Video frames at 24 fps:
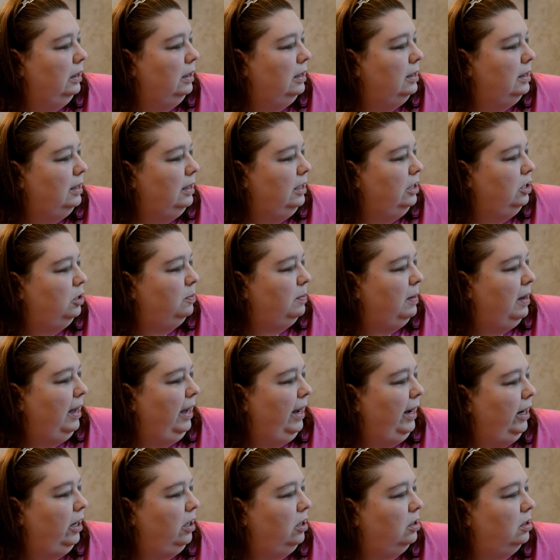Singe my
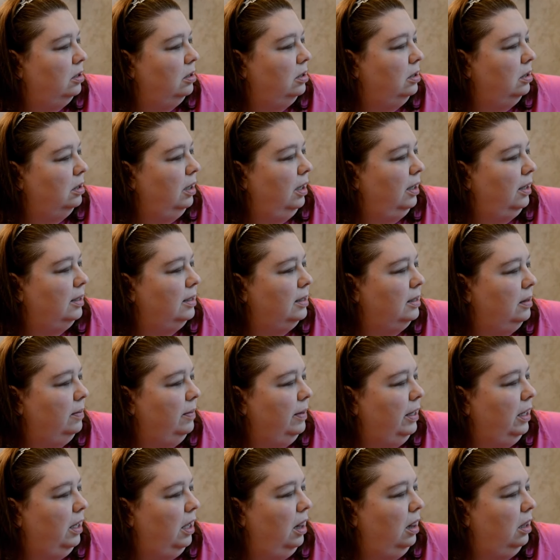hairs. I can see me
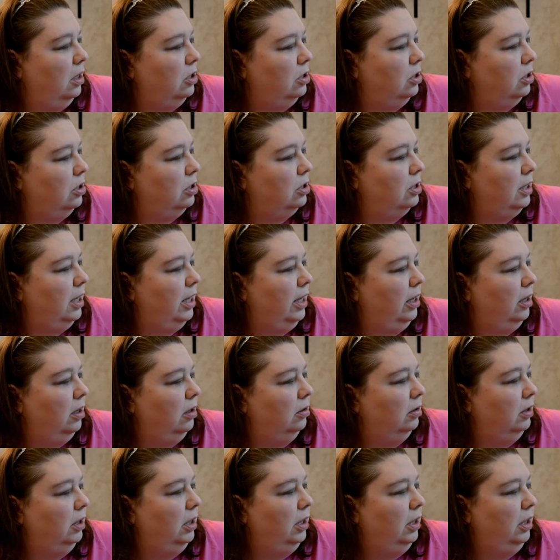calling Josh now.
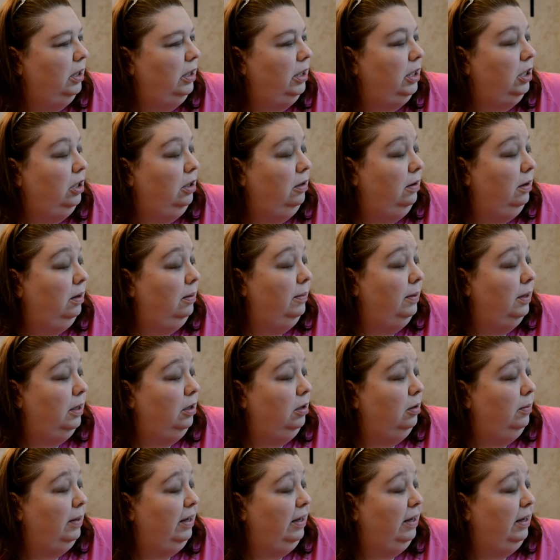Uh, can you come home?